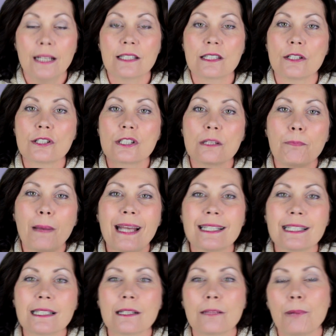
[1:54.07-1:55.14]
So it's
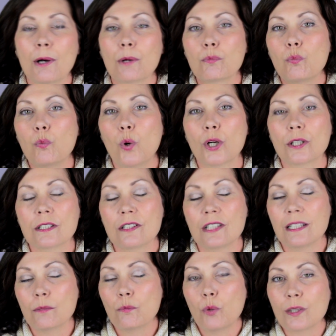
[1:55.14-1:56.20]
dependent upon what
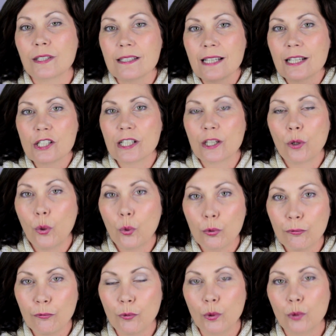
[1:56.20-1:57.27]
is actually
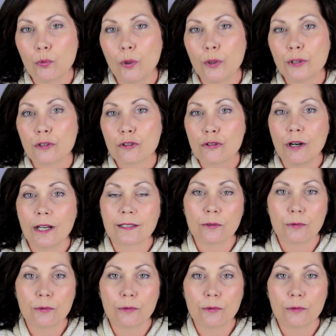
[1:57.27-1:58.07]
called for and what you're trying